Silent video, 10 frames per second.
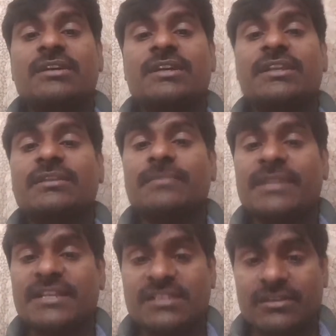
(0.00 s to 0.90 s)
in
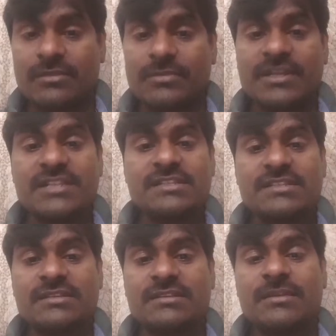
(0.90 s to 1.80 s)
metals and
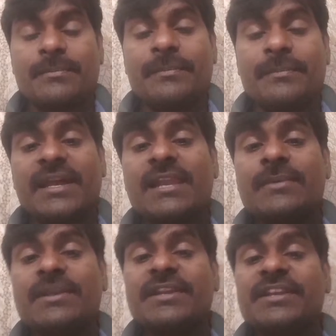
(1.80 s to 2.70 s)
non-metals,
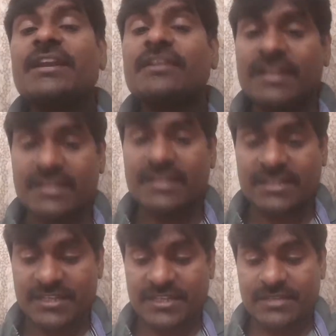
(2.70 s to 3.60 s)
malleability and
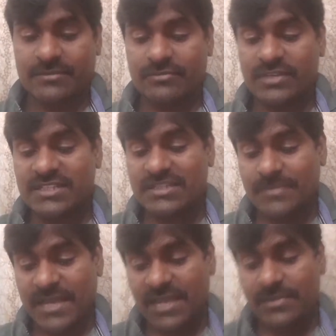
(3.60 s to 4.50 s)
ductility. What is the
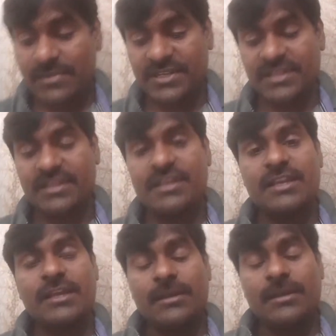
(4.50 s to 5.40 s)
malleability?
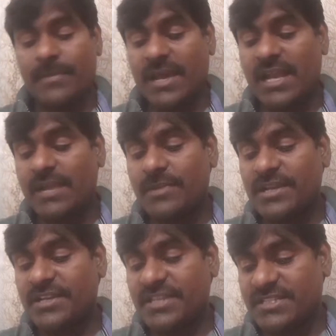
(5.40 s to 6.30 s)

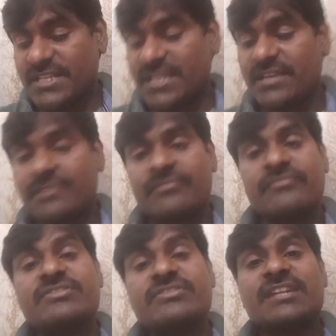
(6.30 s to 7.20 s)
Malleability is a
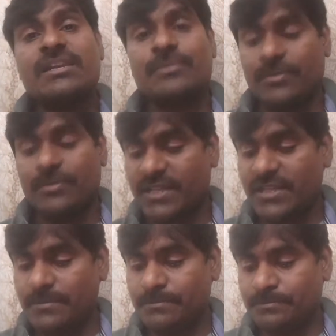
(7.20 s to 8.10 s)
physical
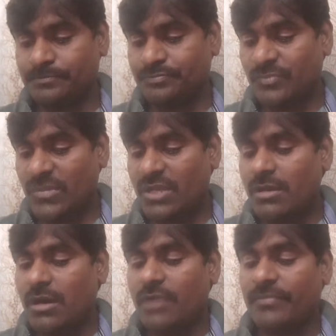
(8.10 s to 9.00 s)
property
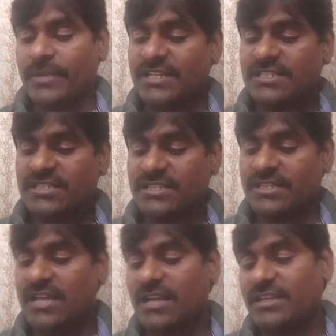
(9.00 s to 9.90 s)
of metals
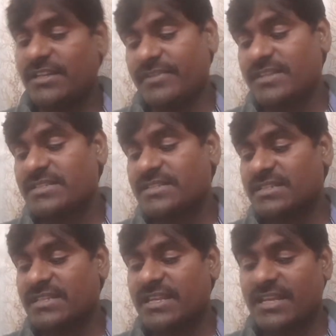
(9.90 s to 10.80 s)
that defines
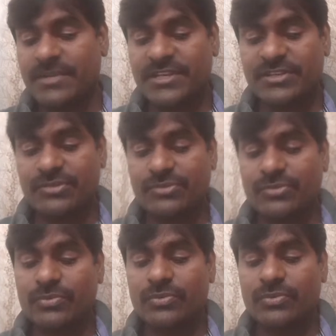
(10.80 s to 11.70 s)
their ability to
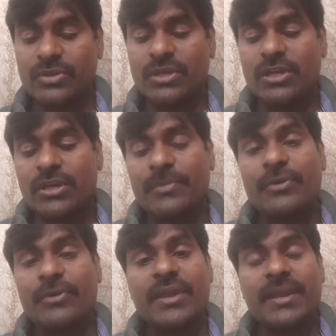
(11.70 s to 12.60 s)

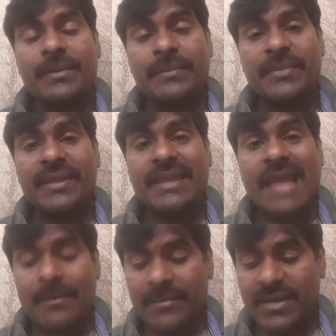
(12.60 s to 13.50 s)
be
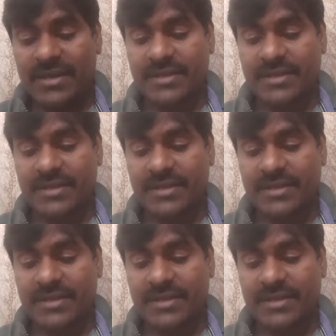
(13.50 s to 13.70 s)
hammered,